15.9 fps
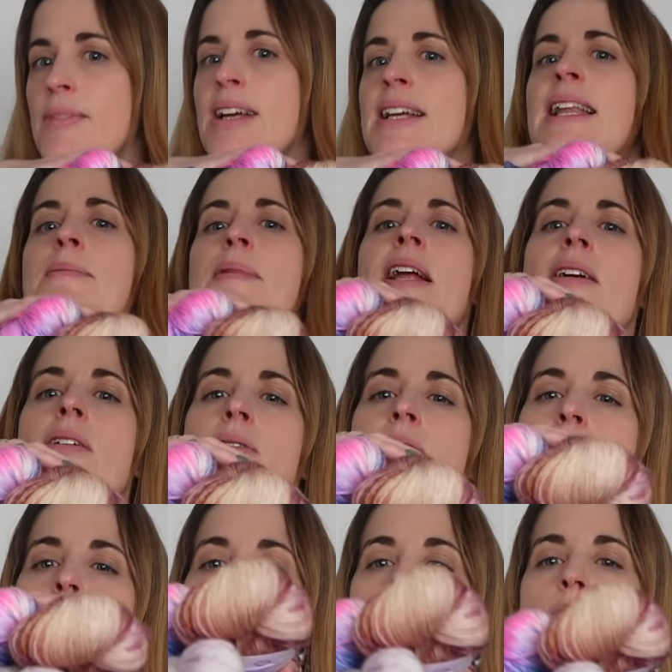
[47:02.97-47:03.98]
Let me know your
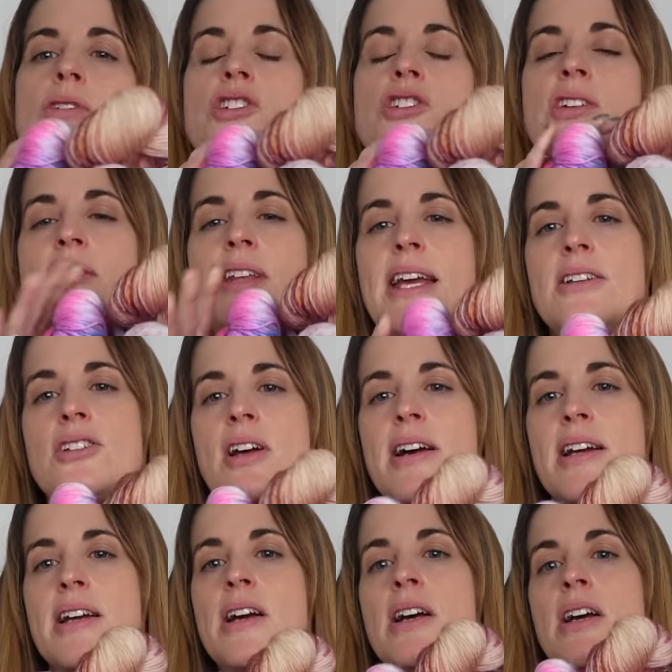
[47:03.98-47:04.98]
thoughts. What do you think? Should
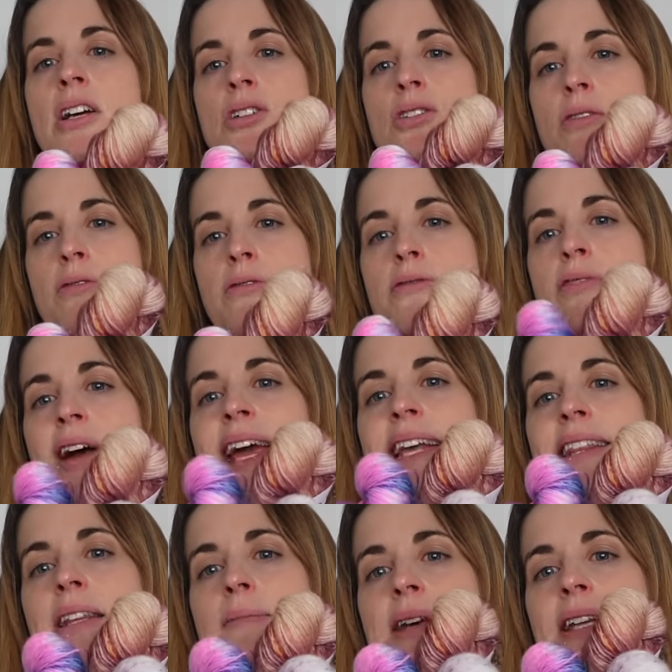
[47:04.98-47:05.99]
I sort of
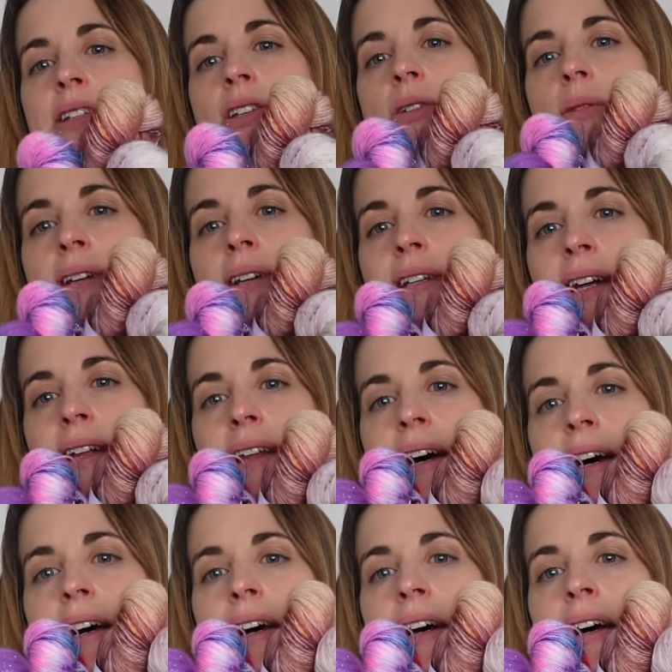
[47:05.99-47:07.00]
fade them into one
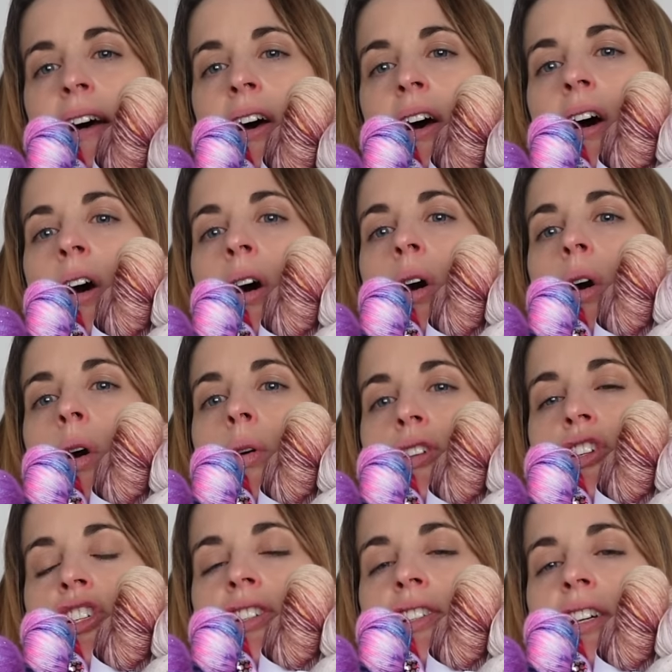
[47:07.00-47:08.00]
another? Or
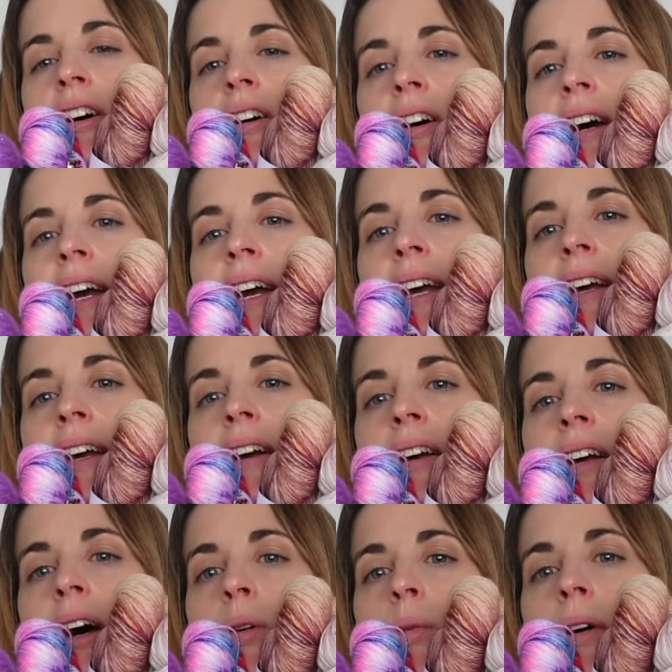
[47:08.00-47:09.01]
should I
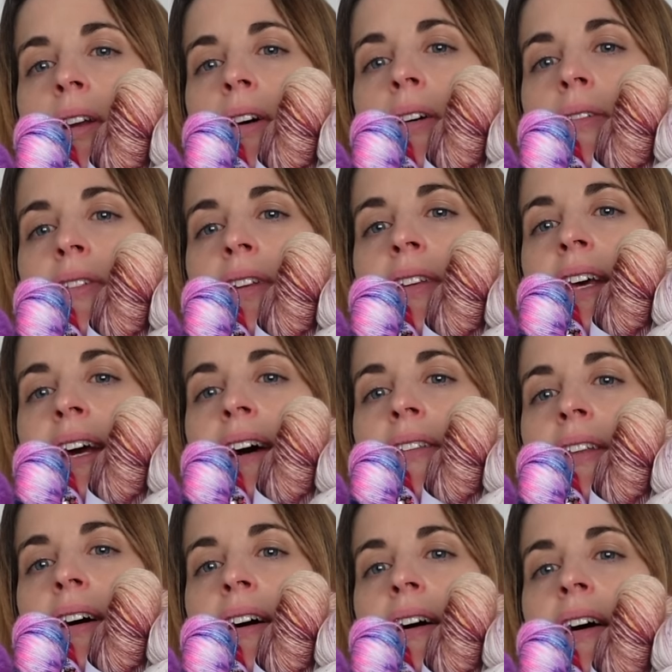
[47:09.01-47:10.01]
go one after the
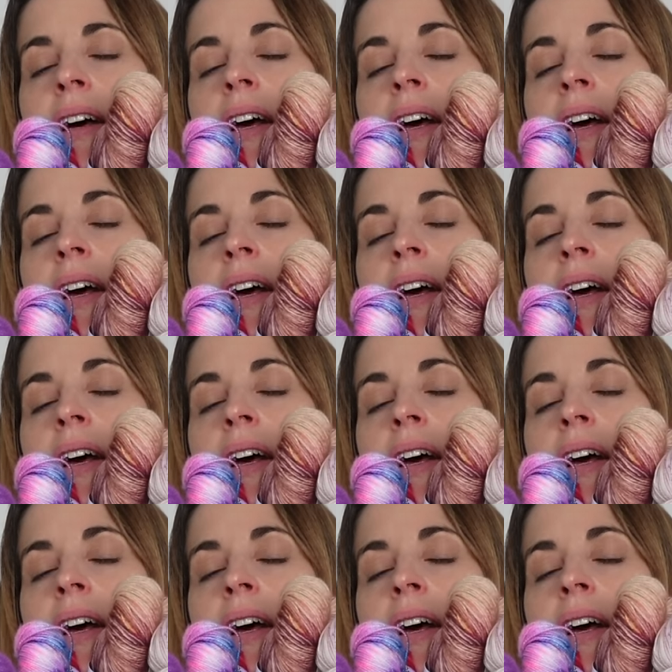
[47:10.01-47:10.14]
other?